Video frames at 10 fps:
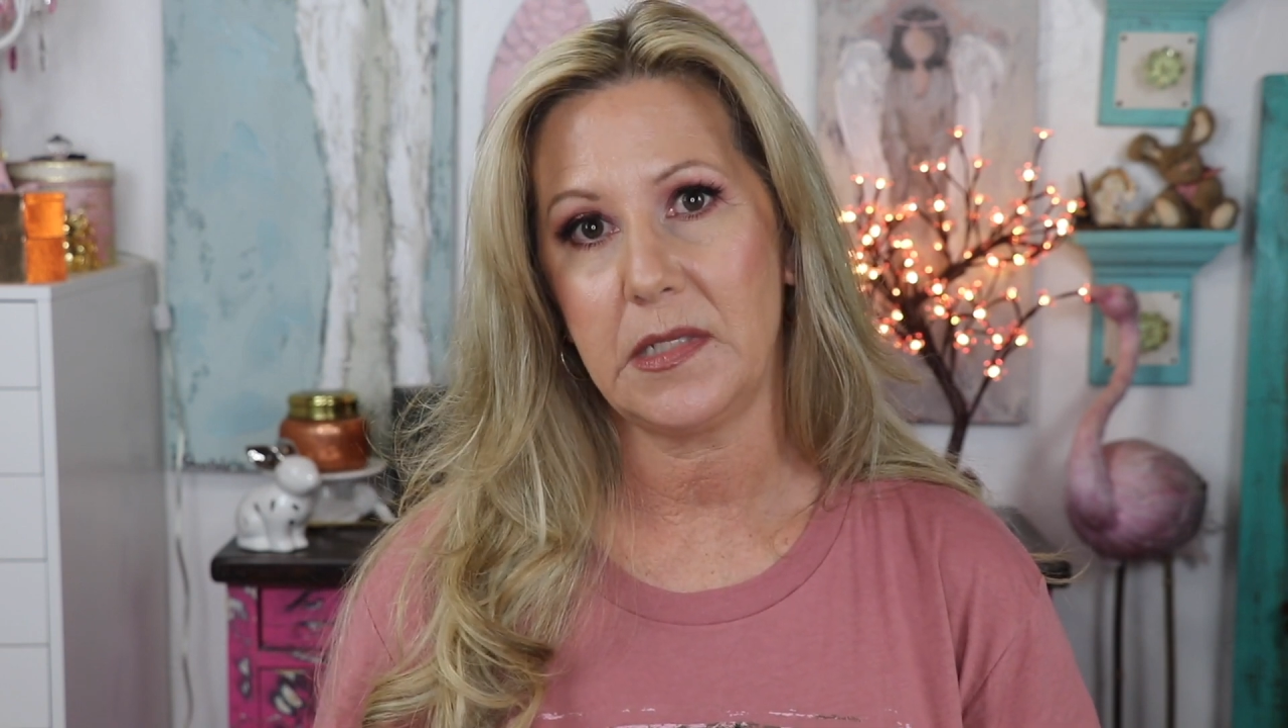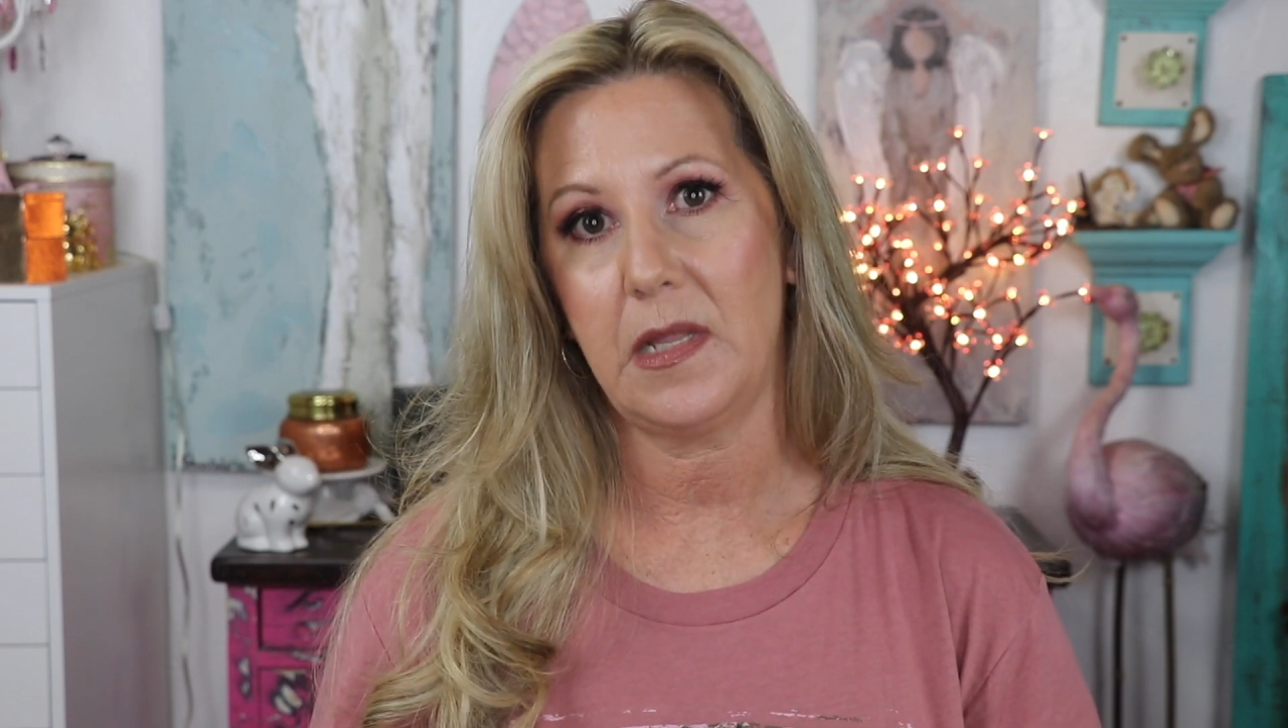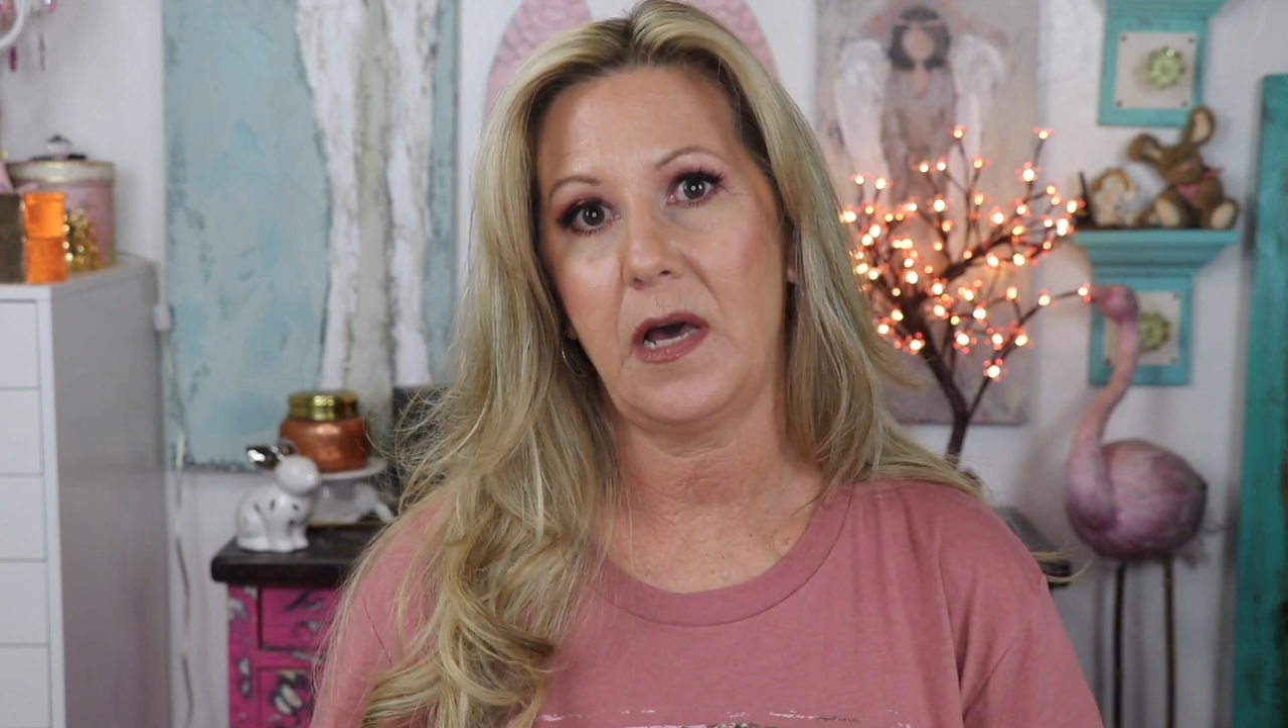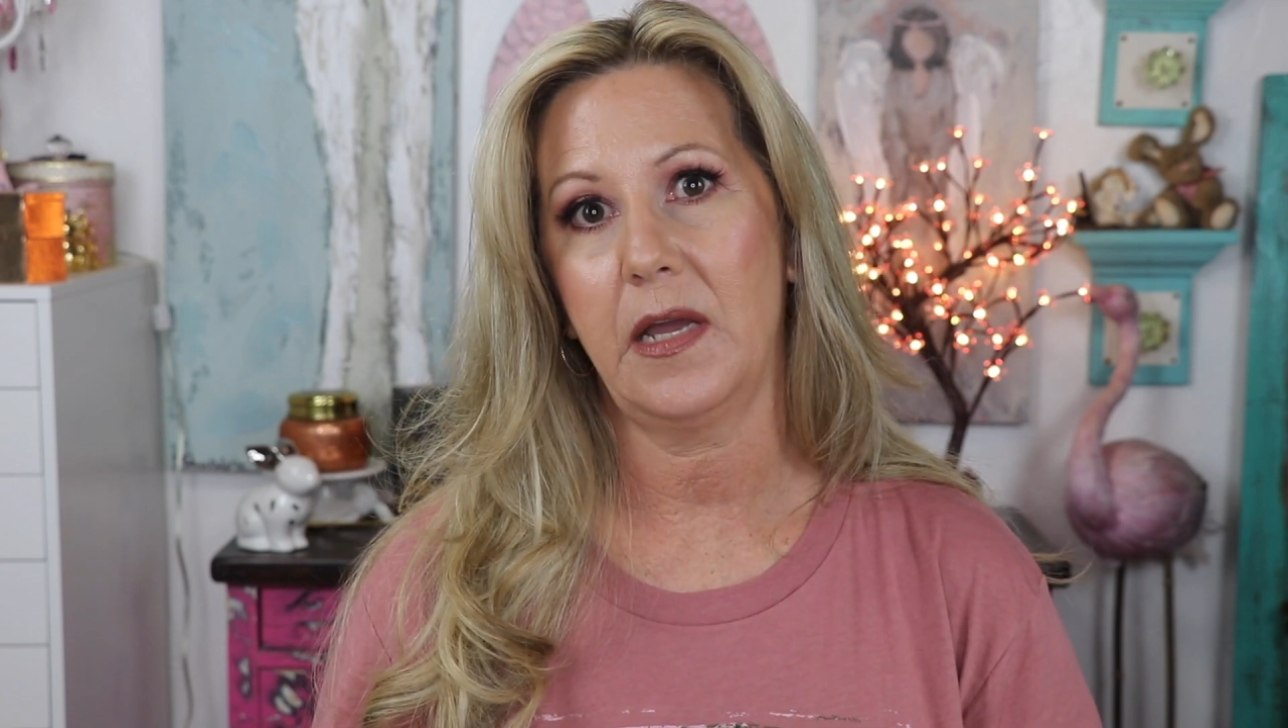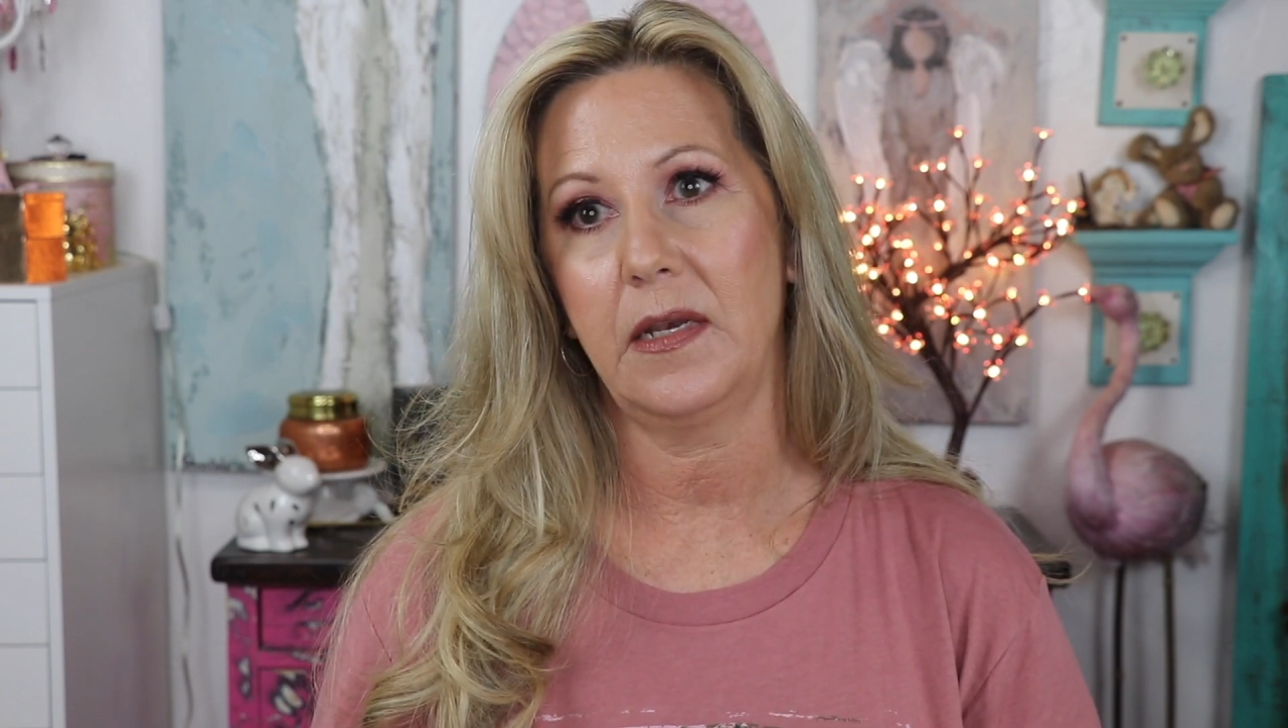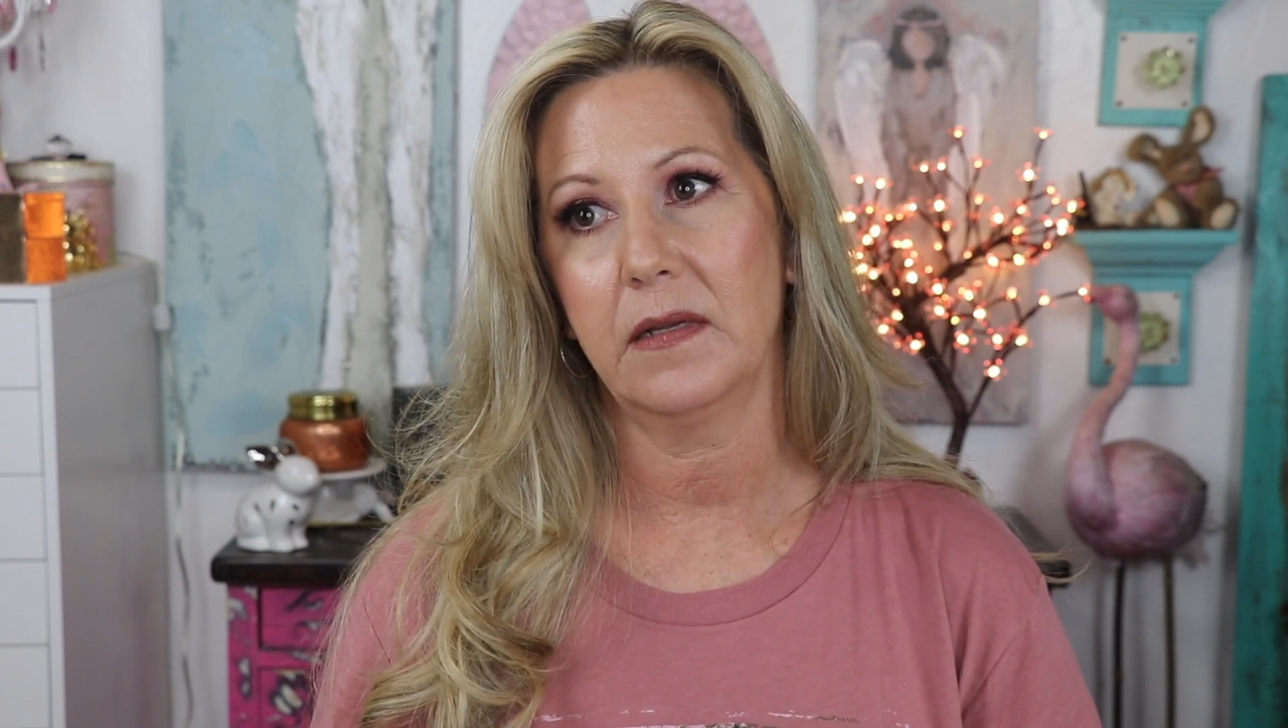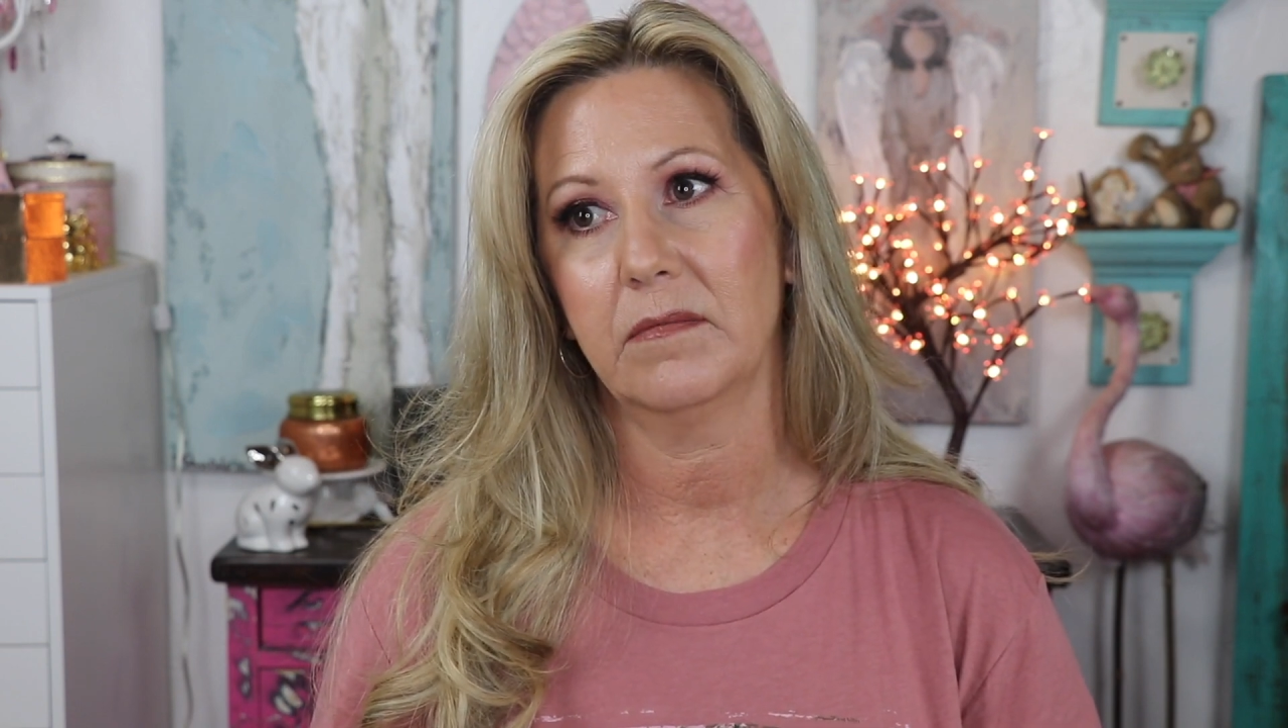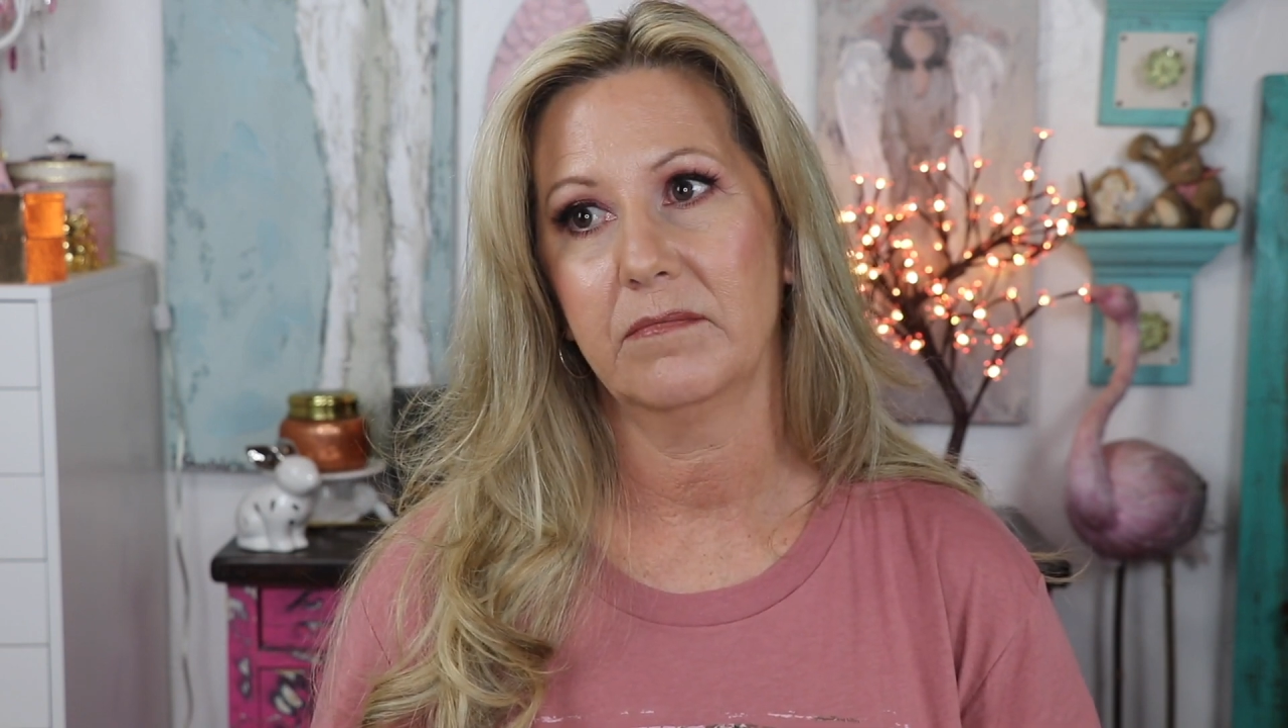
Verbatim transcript: line.